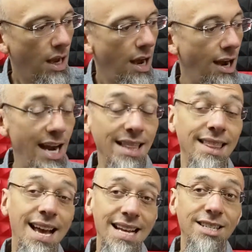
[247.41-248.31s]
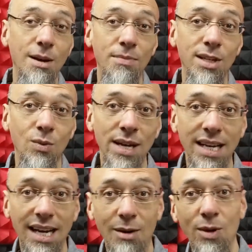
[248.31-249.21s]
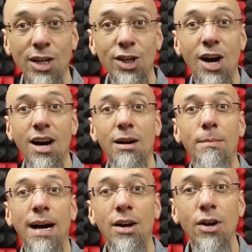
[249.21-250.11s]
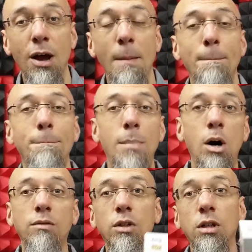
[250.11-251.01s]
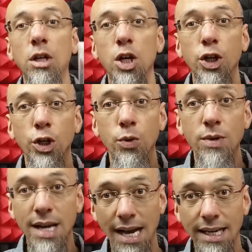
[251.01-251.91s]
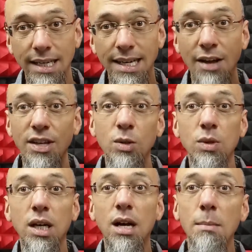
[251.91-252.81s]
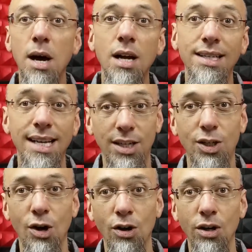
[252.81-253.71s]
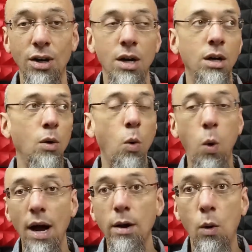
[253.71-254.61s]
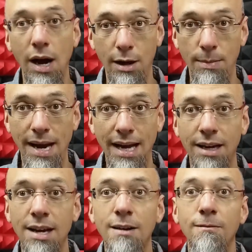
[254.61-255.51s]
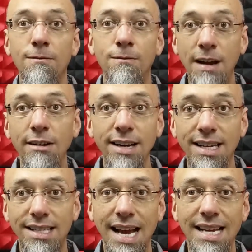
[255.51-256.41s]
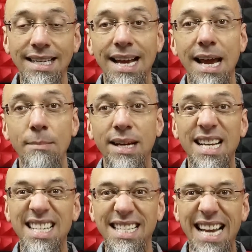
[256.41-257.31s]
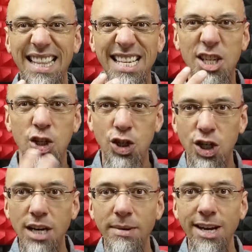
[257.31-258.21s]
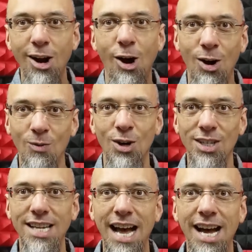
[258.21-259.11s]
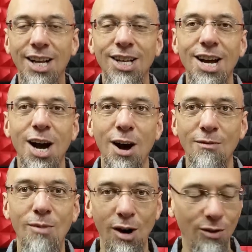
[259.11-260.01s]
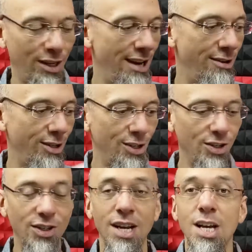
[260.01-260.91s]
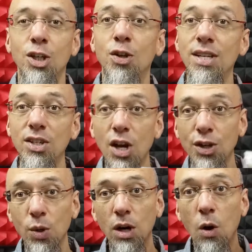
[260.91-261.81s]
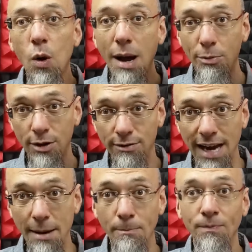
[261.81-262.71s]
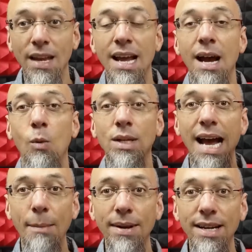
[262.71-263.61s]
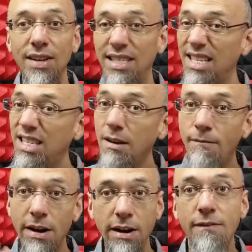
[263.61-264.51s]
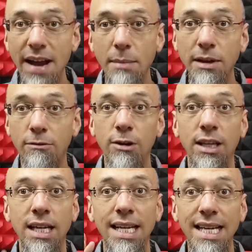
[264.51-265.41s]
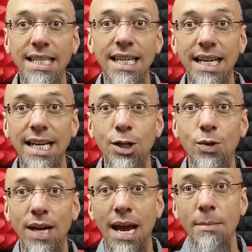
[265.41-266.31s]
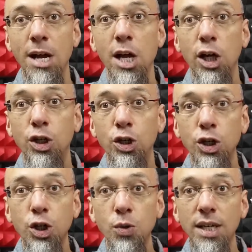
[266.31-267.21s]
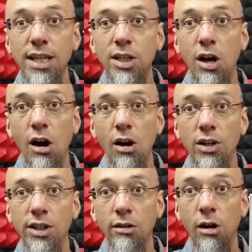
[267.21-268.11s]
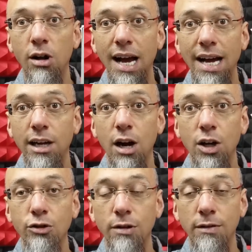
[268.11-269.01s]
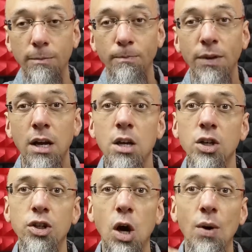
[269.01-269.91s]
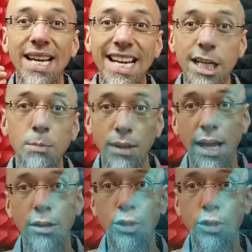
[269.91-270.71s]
All right, last up this week, I want to talk about Marvel United. Now, this was a come on Kickstarter quite a while back. Very exciting game because it's got this chibi artwork style of Marvel characters. So this is also a cooperative game. And what's happening in this is a very family-friendly, easy to get into game because you're just using these cards that are all icon driven. So each player